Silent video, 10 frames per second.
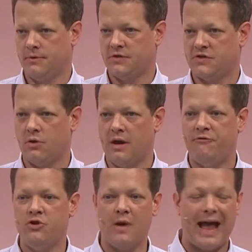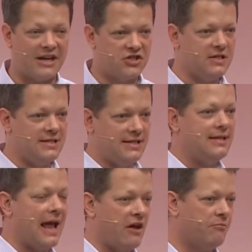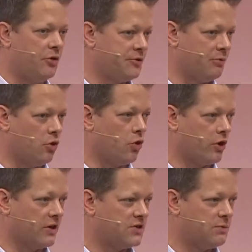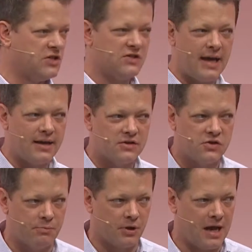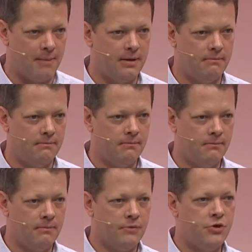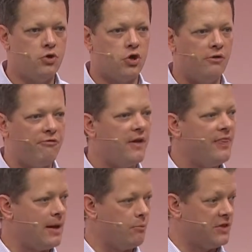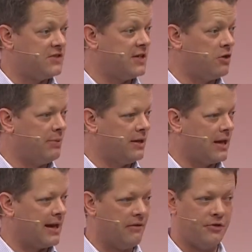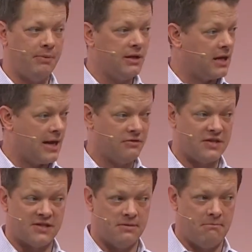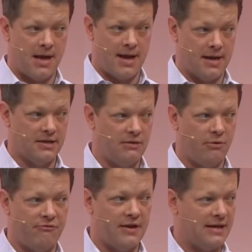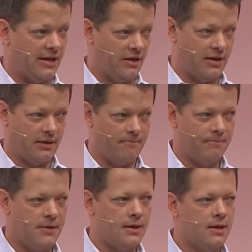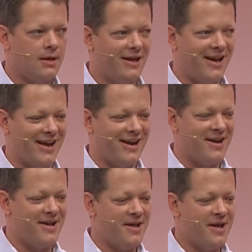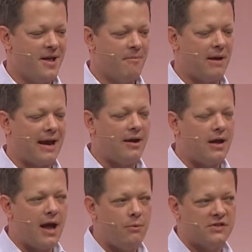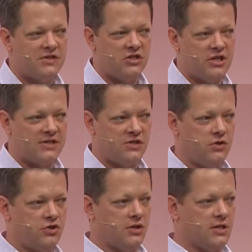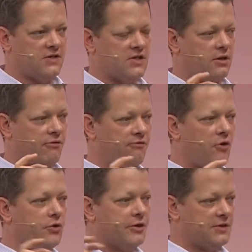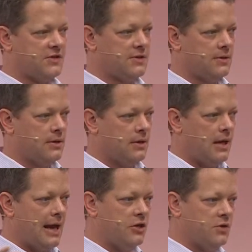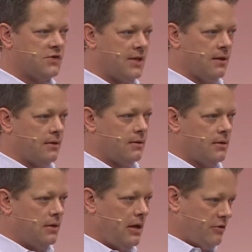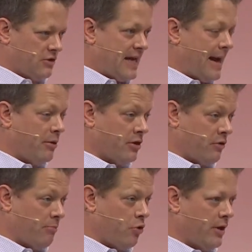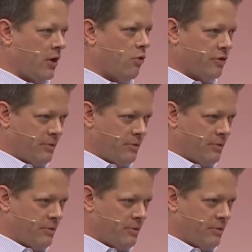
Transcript: So if you actually did have multiple orgs, which is not super common, you could fund them with a single billing account. The billing account doesn't mind. It will fund anything. Uh, but I, I would suggest you should consider folders and using either tabular reporting or